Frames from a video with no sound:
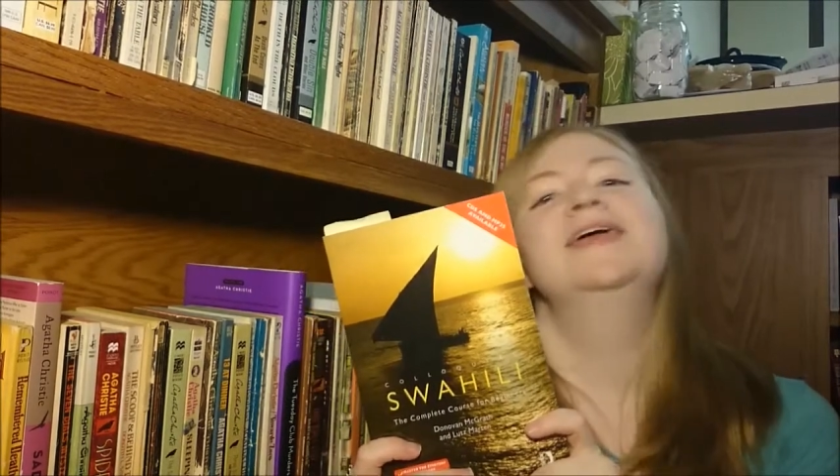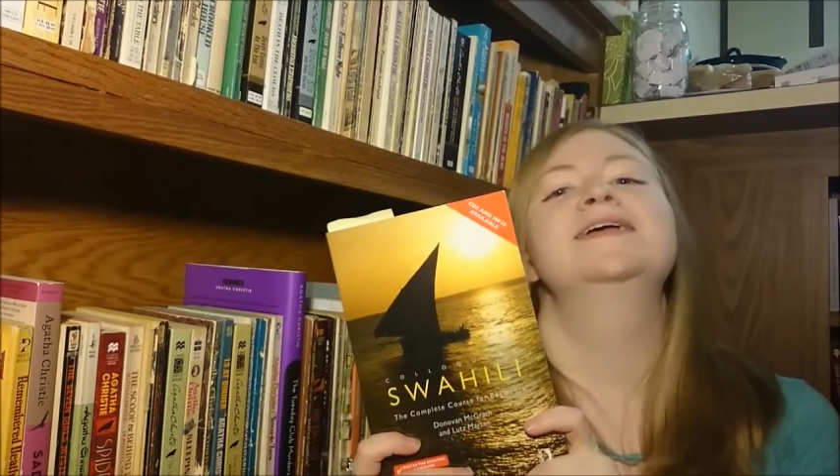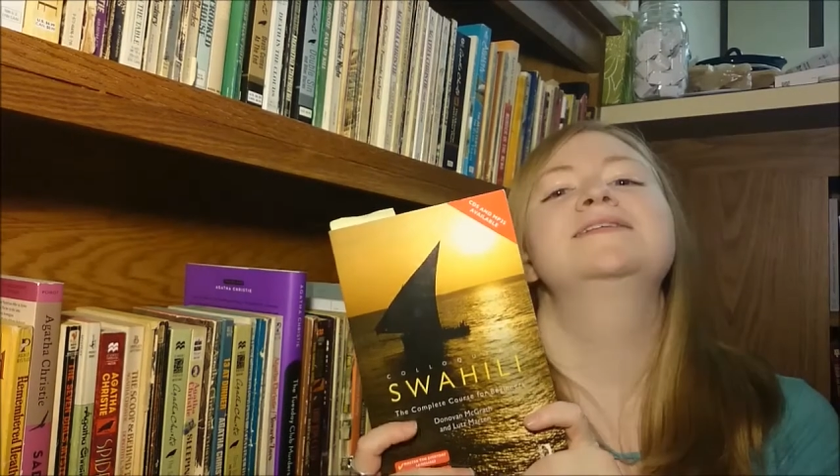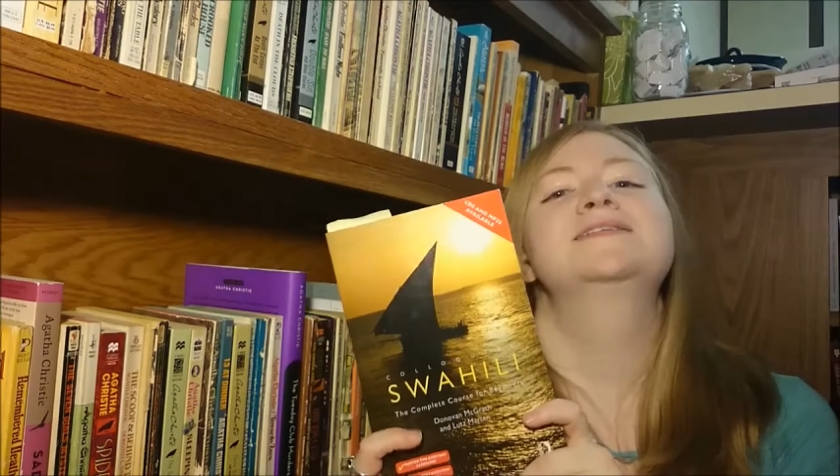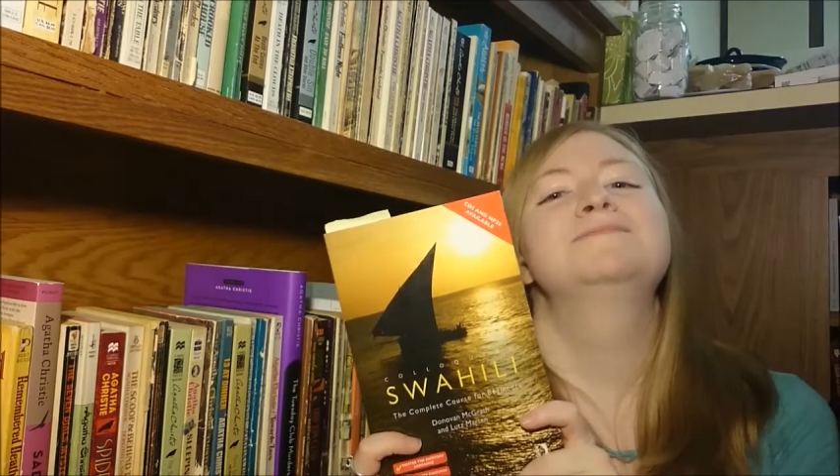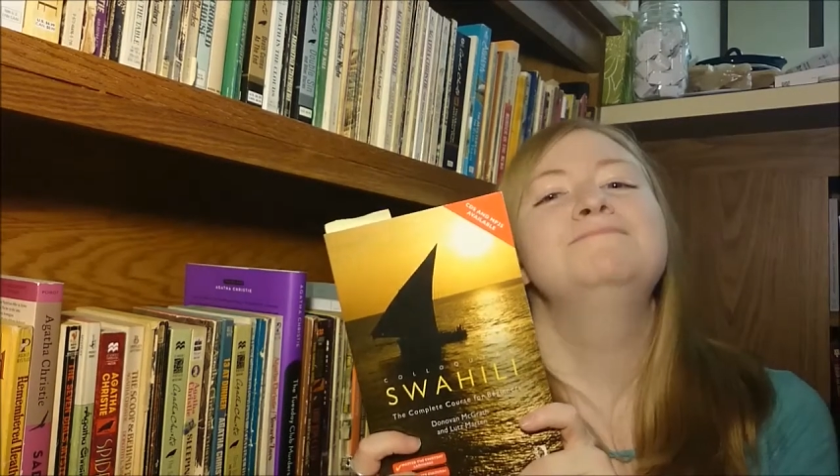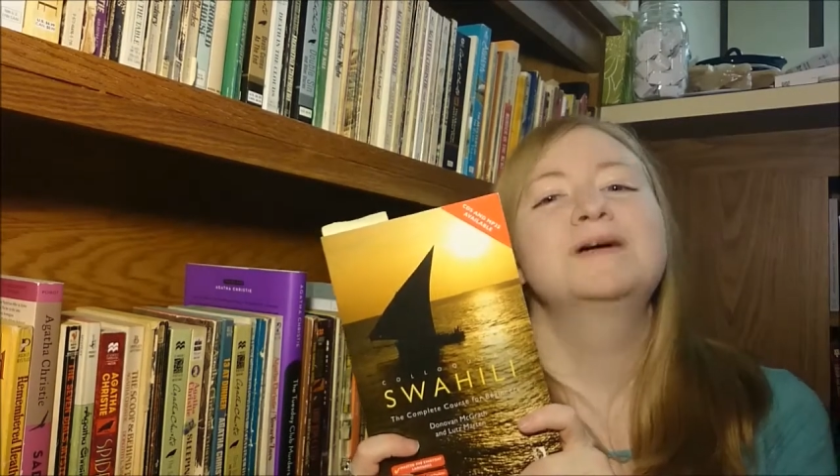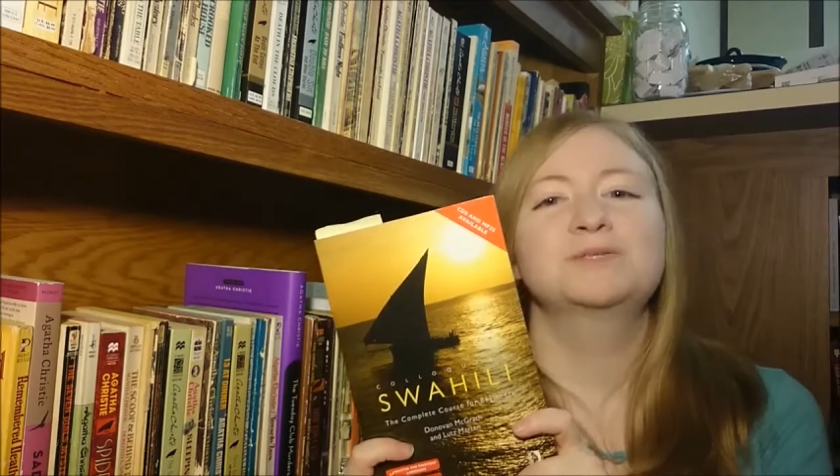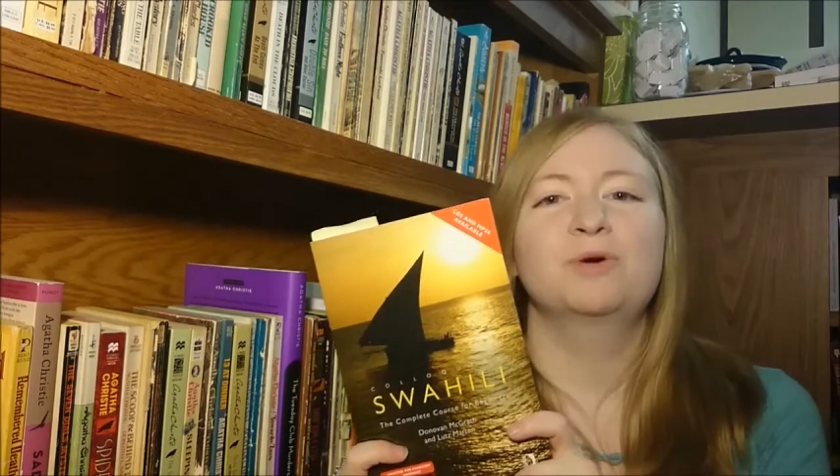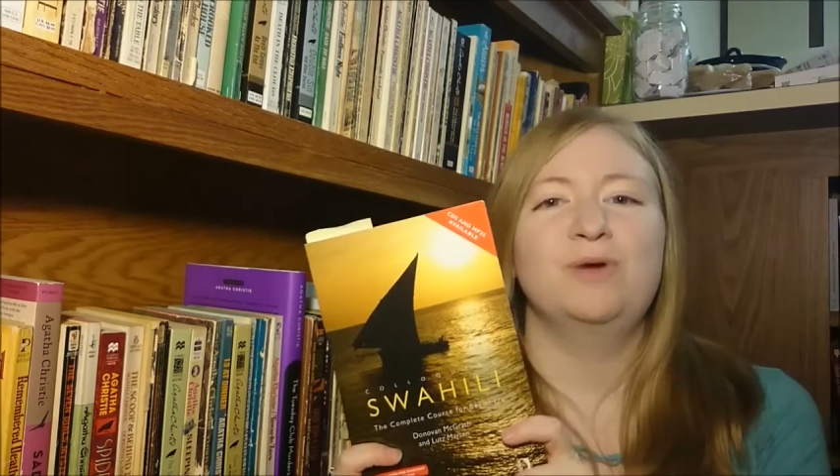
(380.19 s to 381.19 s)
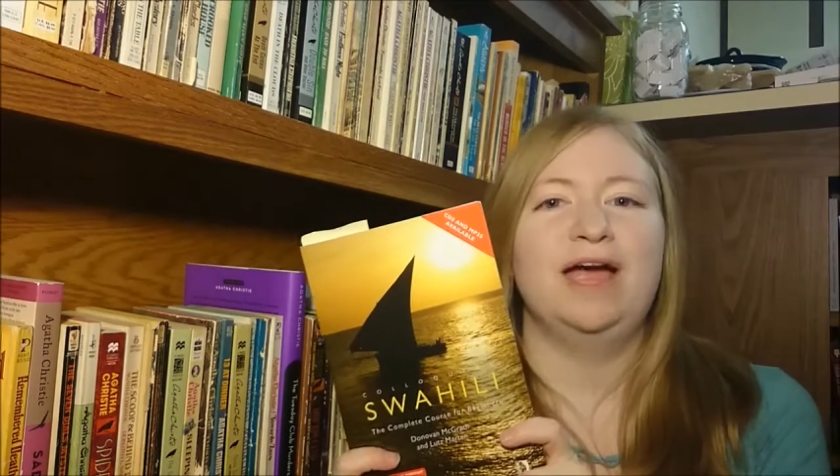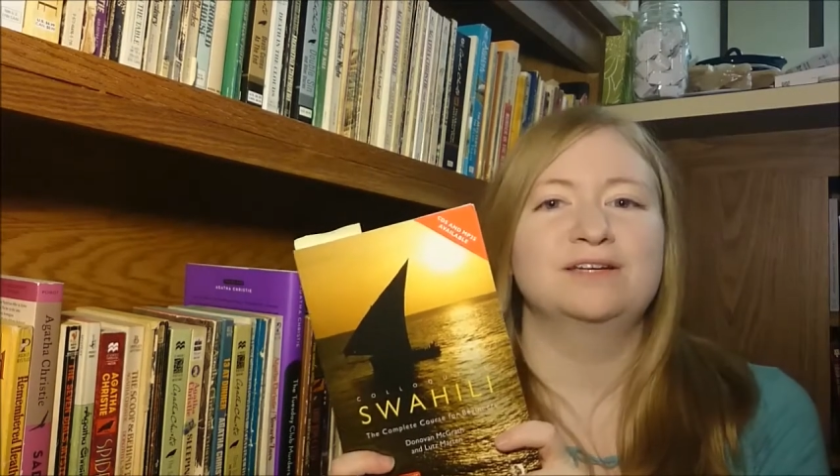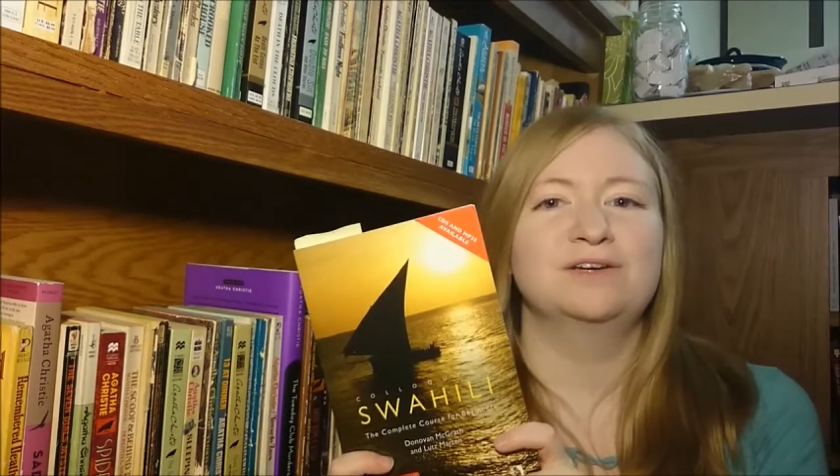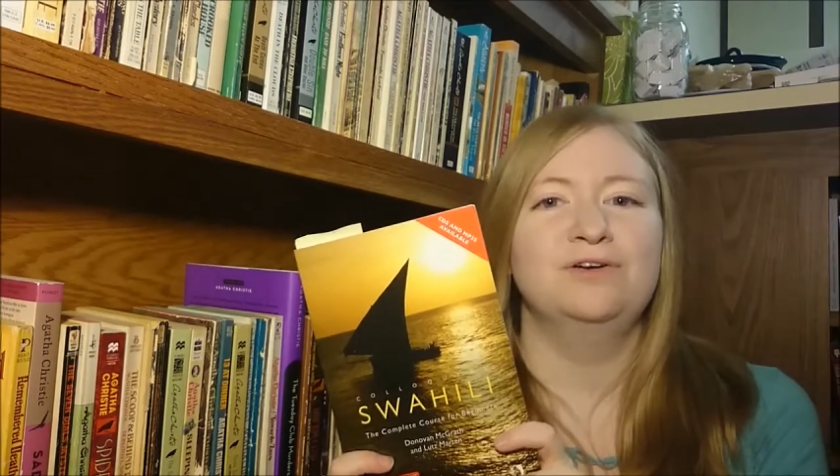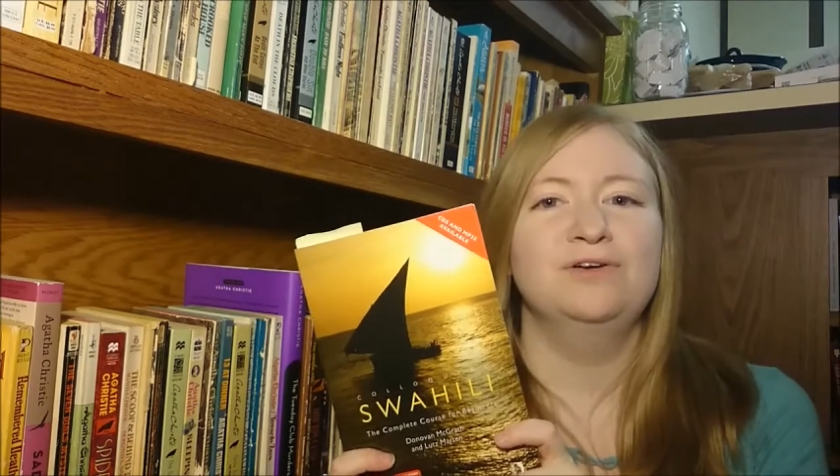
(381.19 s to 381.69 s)
It's much more
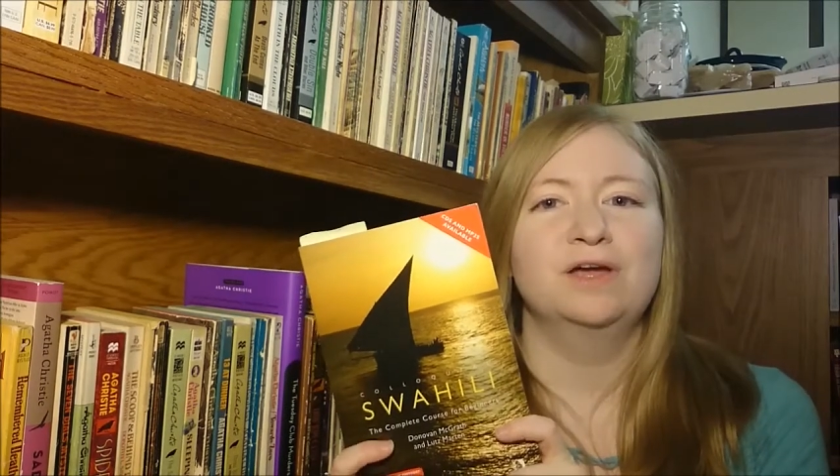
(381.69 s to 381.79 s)
practical.